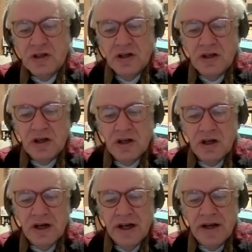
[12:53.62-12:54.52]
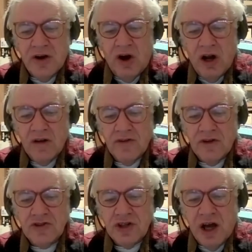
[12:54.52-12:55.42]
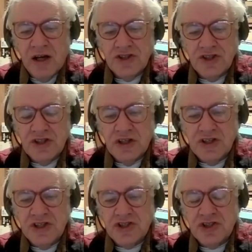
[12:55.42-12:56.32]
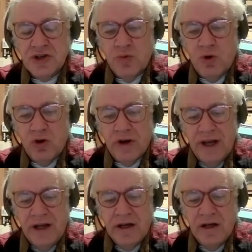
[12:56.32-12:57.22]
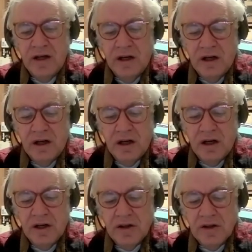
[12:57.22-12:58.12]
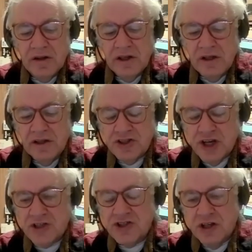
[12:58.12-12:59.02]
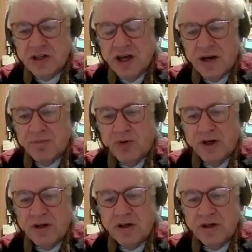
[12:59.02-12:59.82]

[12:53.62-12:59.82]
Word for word: Uh, and all of those lodges that existed were in uh, the, the section at that point.